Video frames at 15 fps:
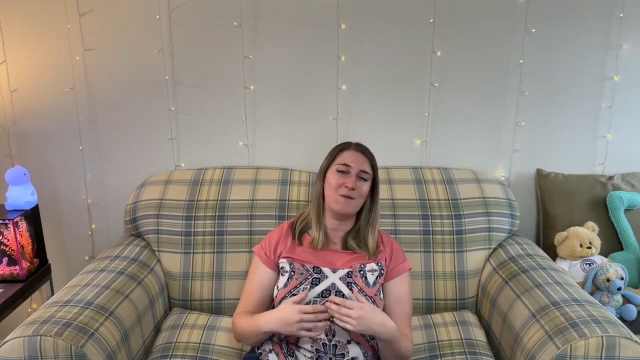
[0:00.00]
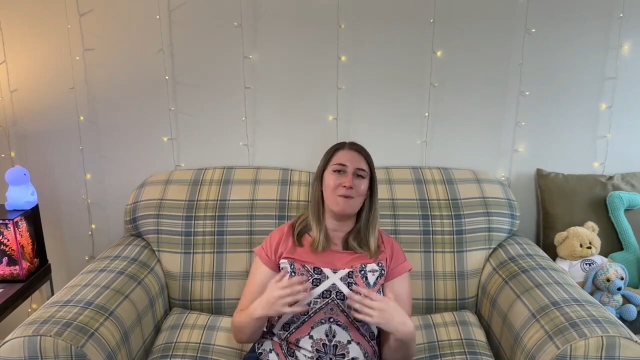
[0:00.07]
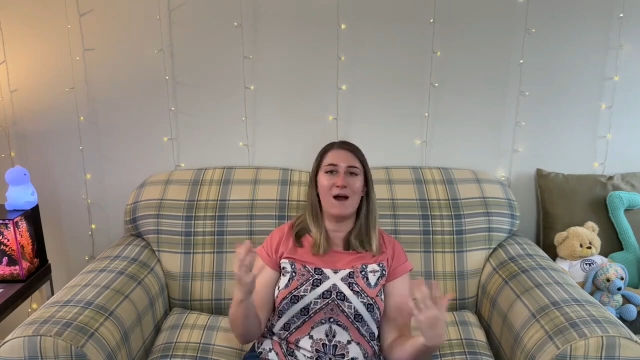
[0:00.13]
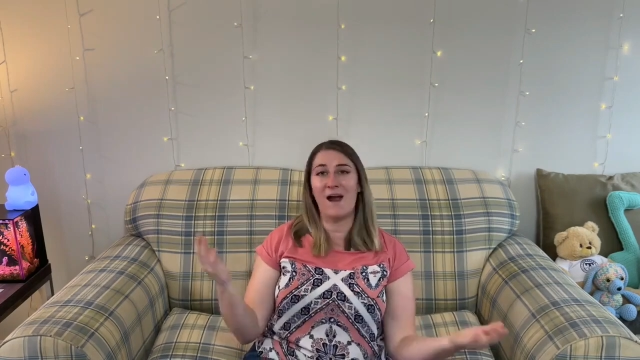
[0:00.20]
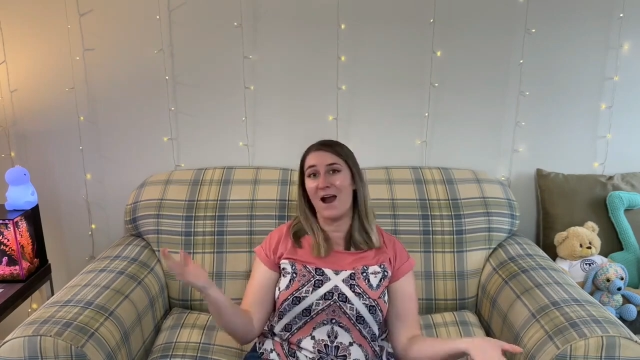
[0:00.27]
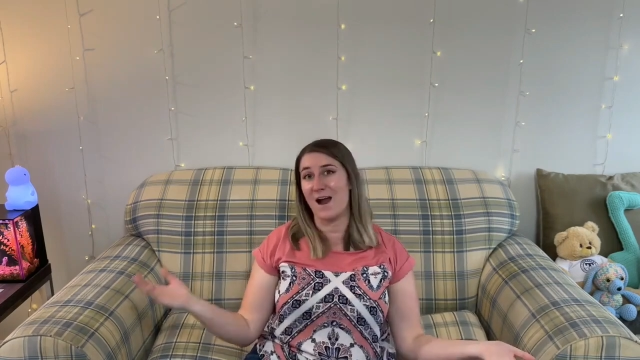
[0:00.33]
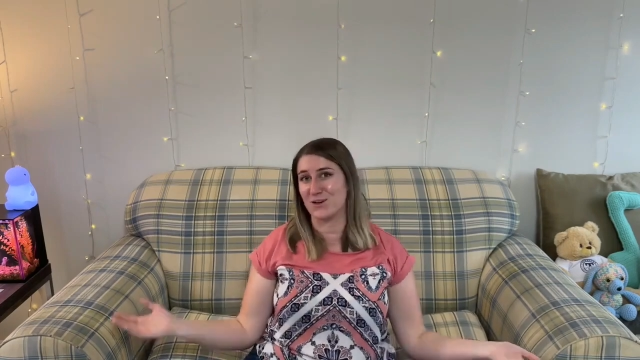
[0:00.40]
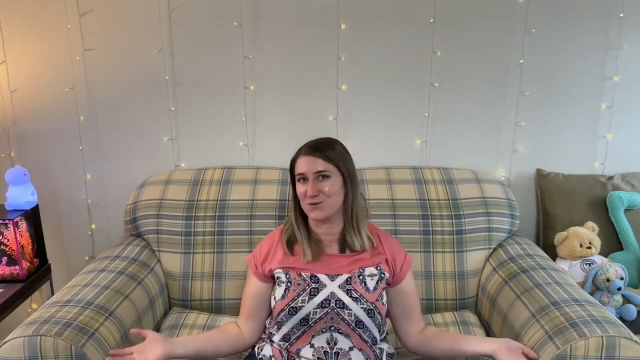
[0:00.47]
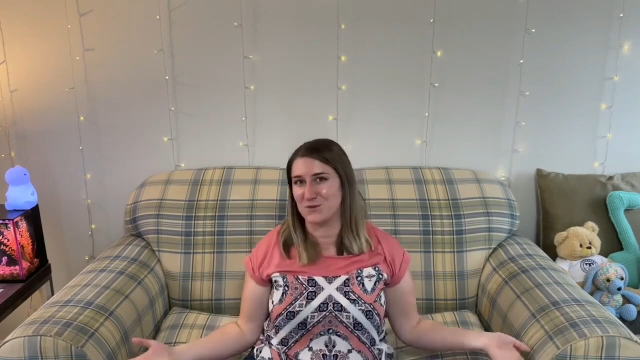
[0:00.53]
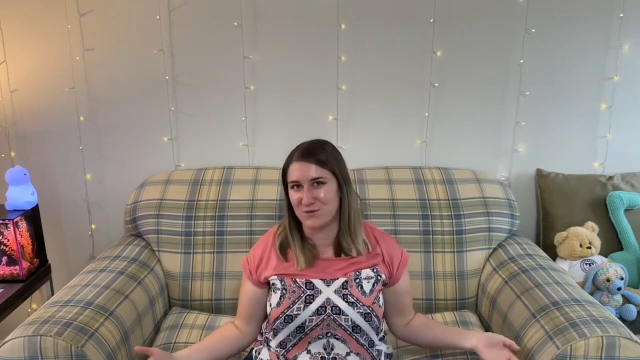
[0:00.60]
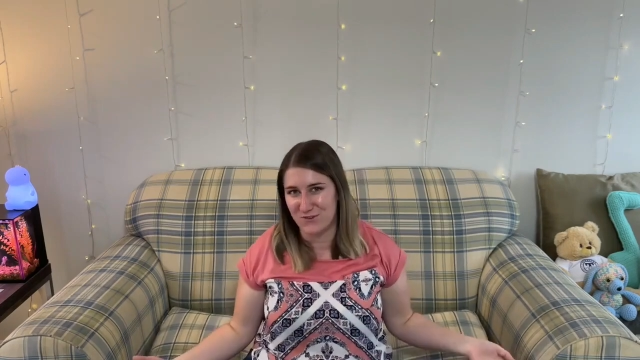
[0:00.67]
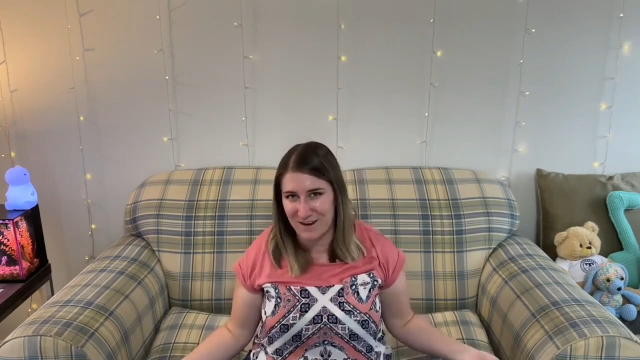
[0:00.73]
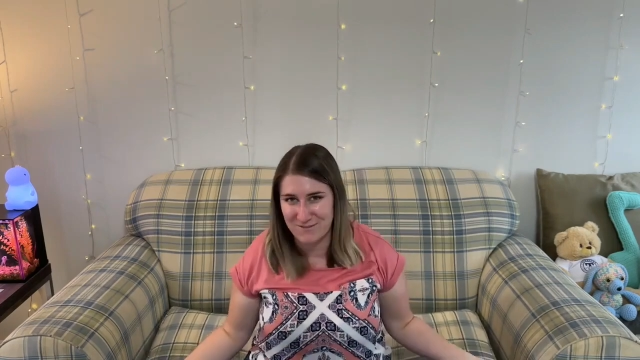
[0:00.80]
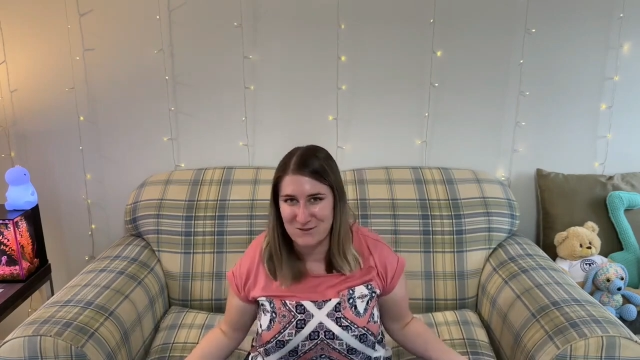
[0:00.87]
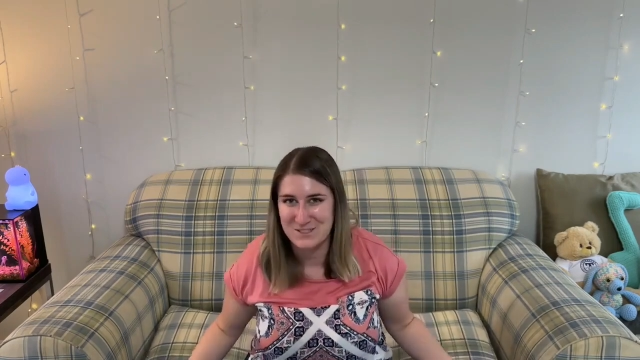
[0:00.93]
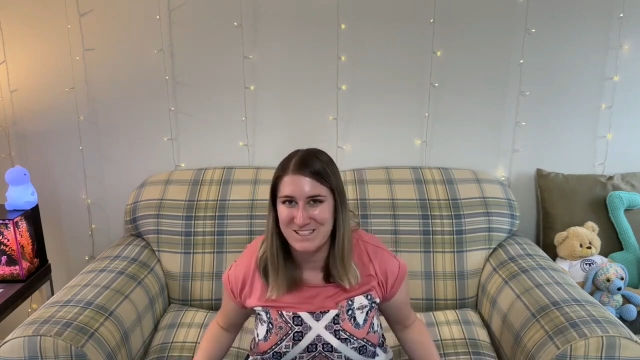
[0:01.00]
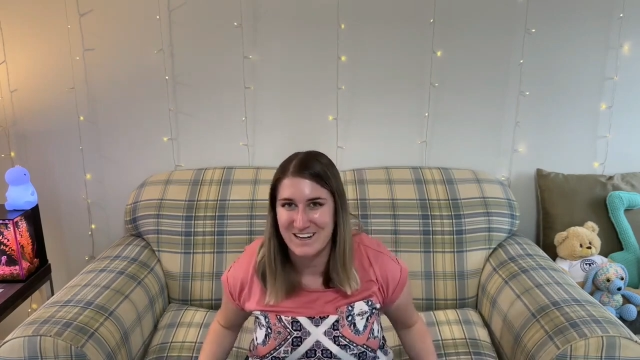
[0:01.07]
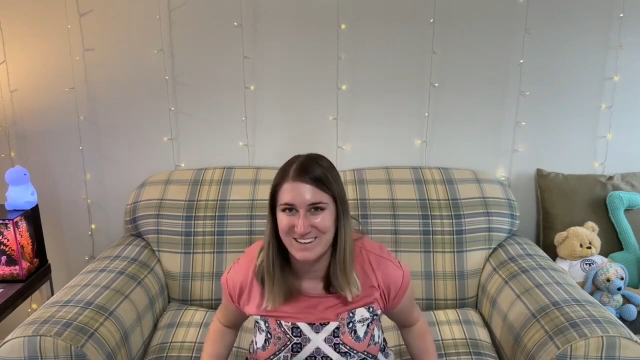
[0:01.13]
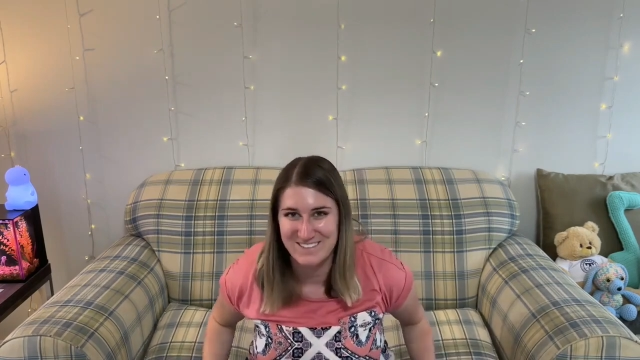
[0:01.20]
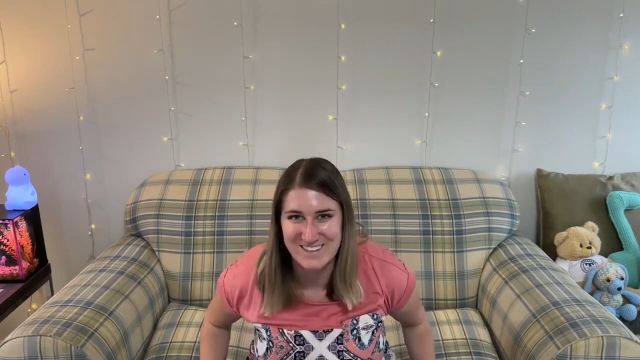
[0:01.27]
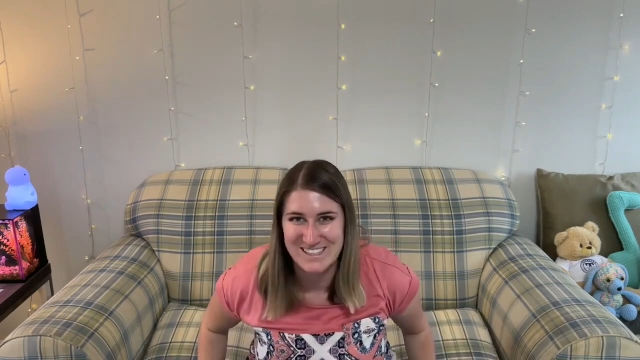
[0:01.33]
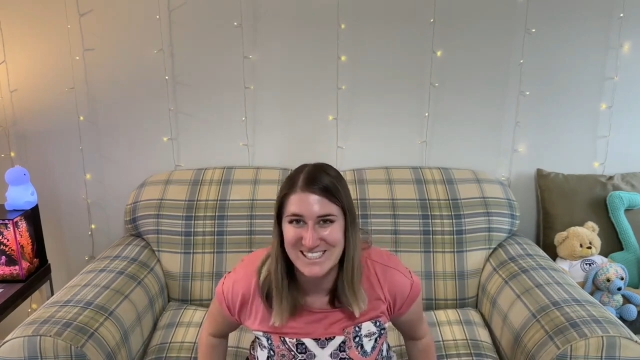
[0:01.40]
my actual favorites
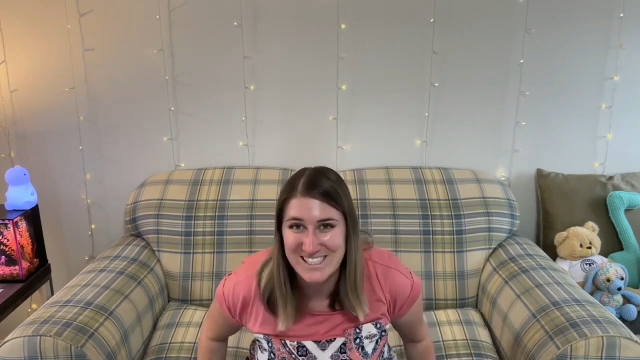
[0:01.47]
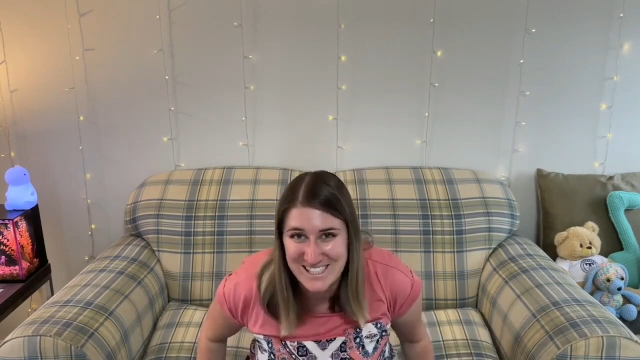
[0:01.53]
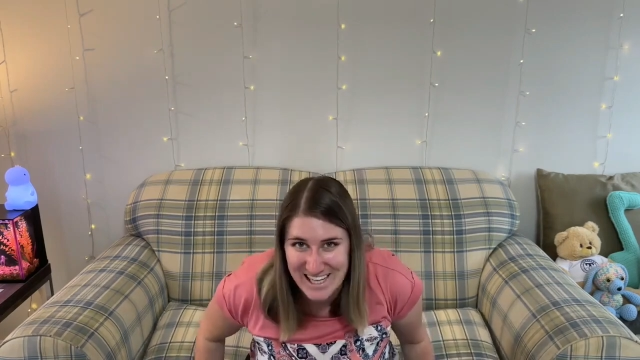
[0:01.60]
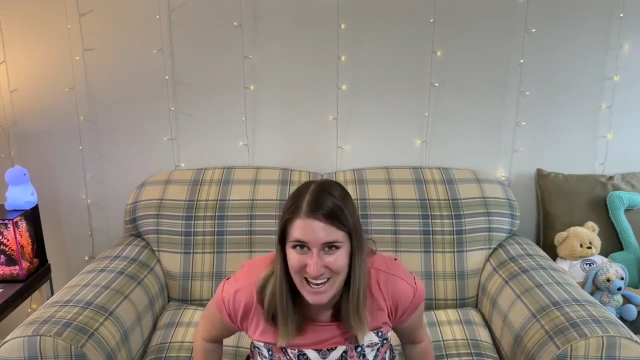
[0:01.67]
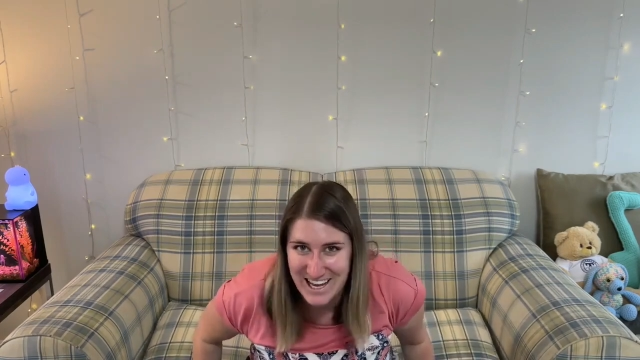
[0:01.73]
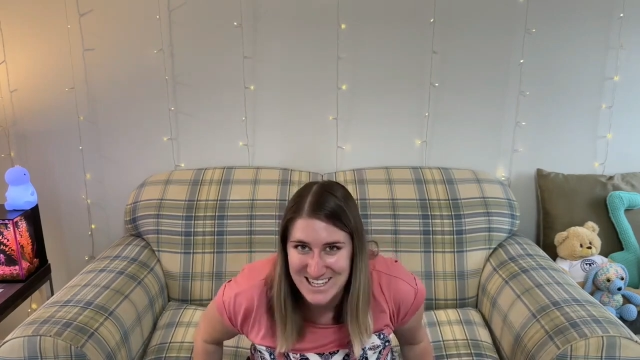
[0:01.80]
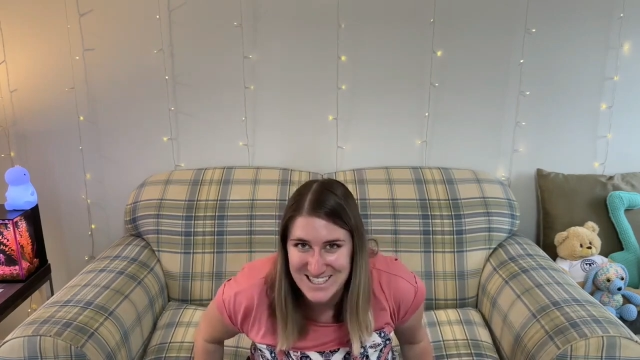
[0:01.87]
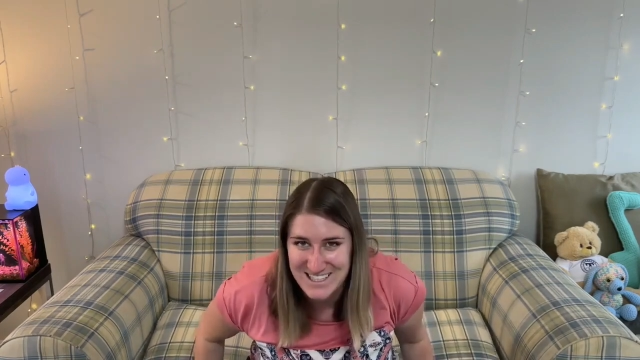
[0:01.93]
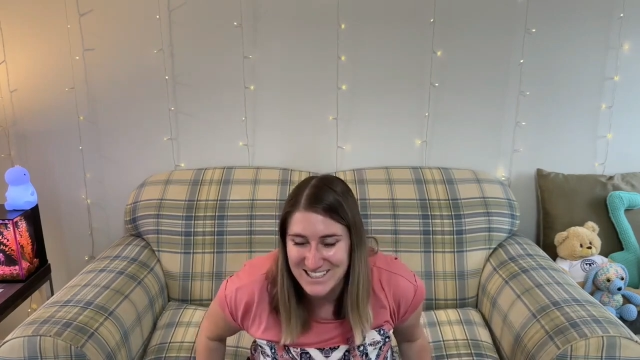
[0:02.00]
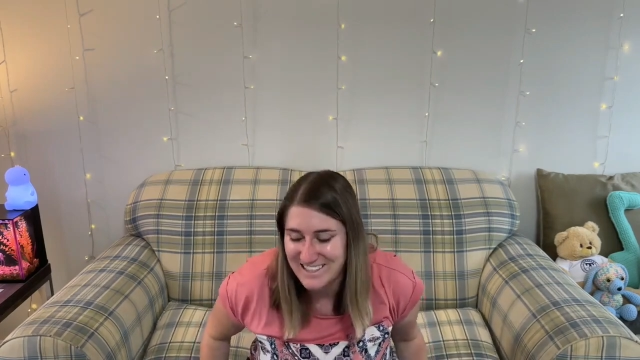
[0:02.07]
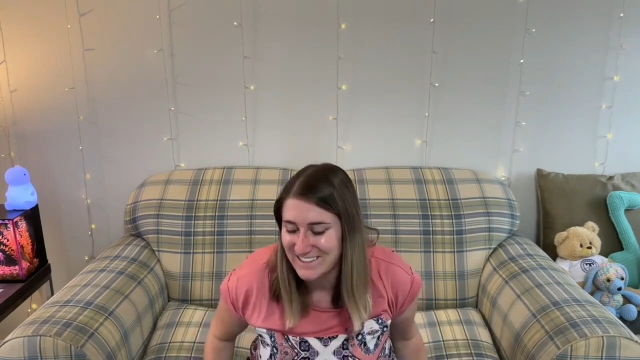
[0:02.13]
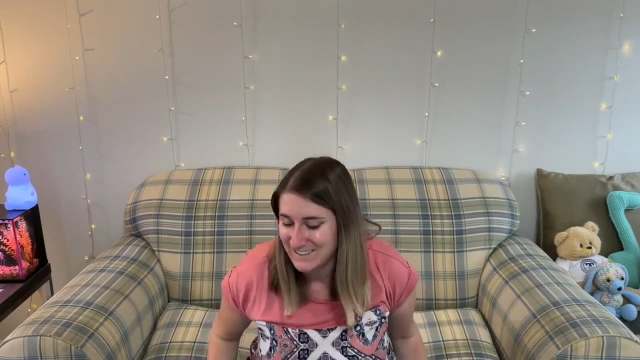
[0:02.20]
out of this set.